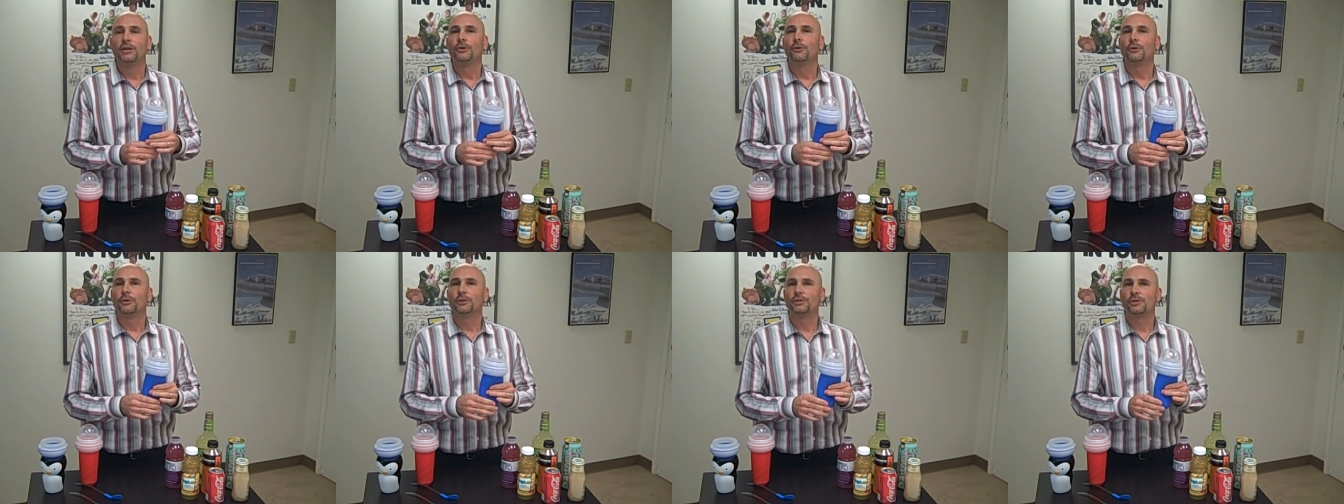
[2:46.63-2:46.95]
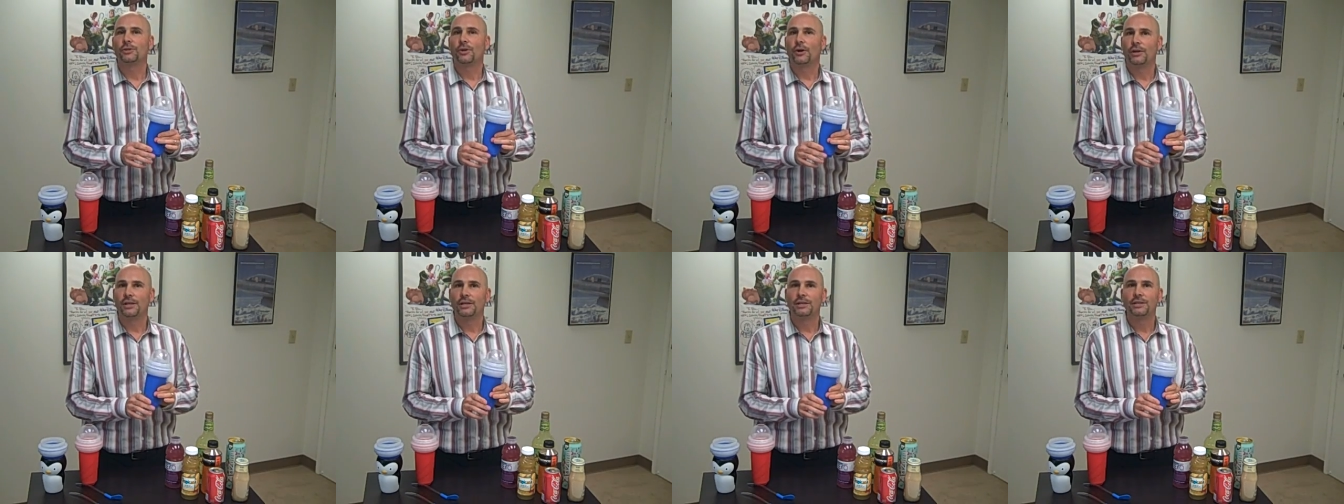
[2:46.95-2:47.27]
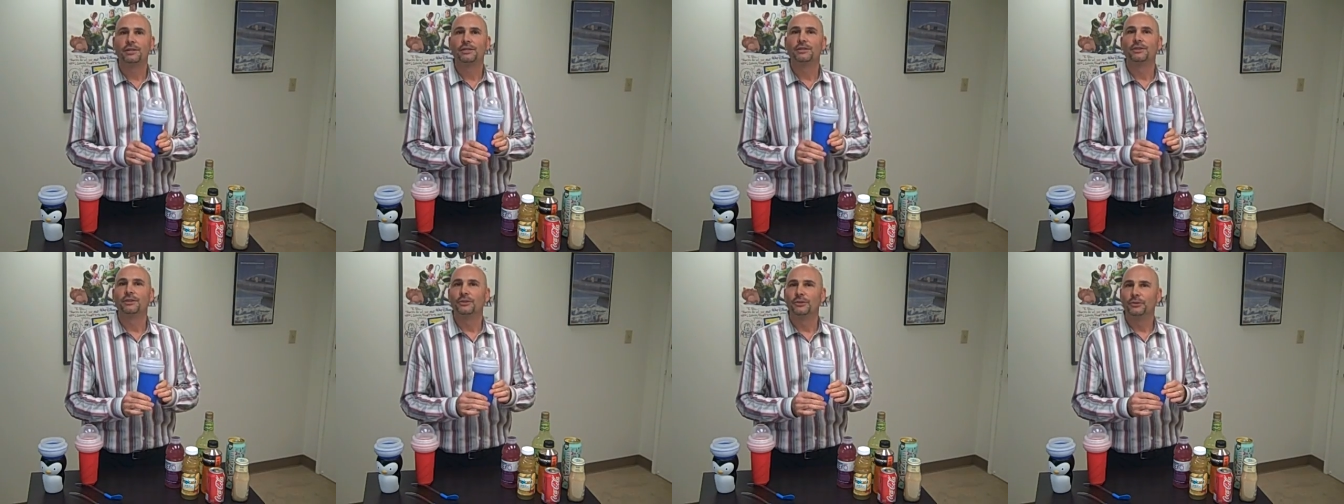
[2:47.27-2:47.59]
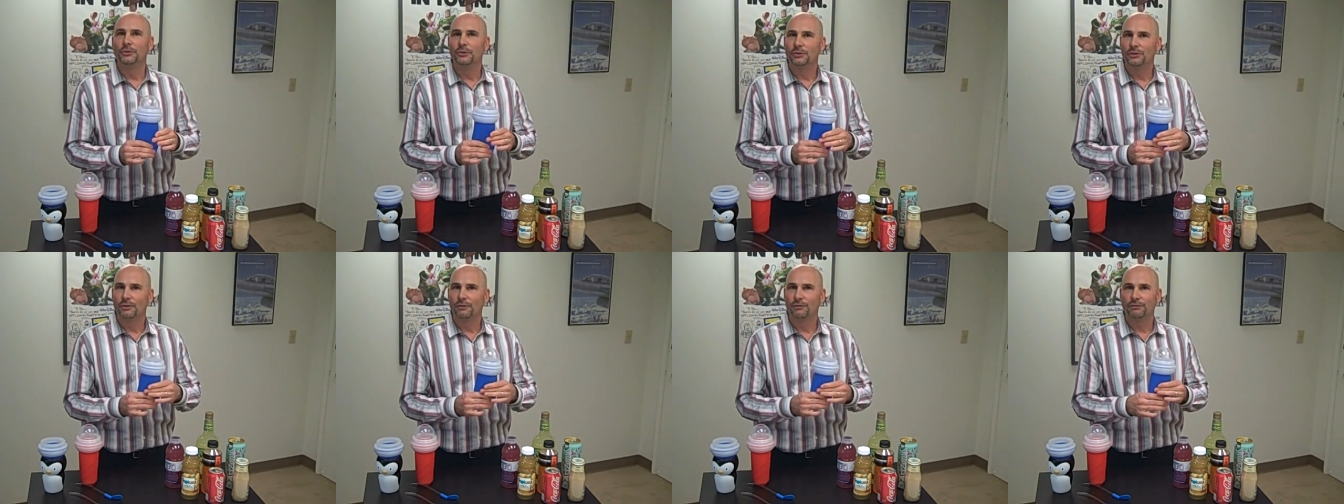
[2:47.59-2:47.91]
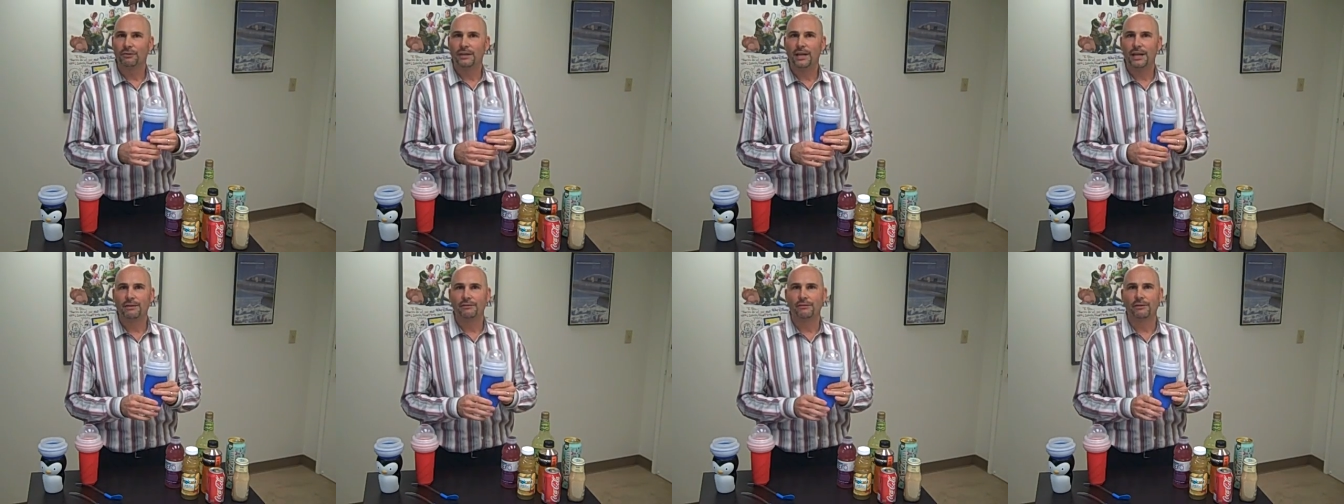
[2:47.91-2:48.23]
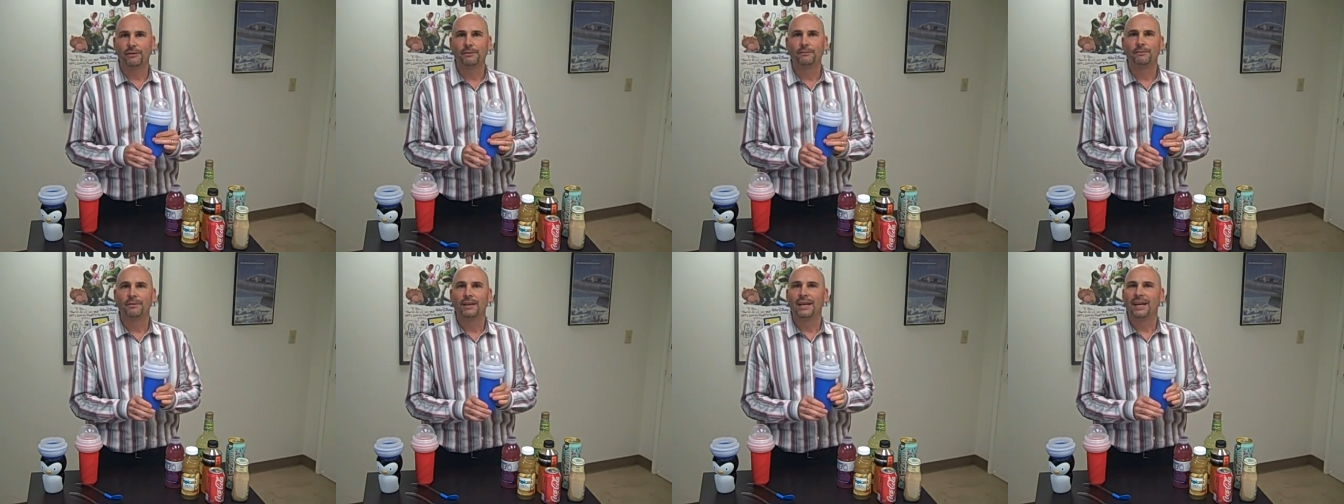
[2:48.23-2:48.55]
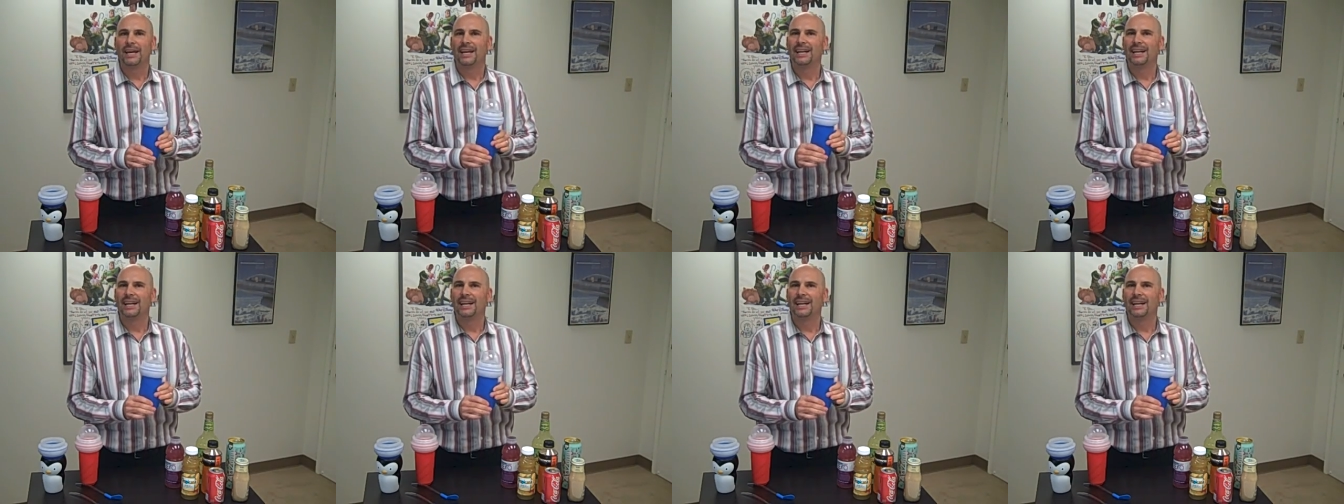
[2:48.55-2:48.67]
you're starting to dilute the flavor.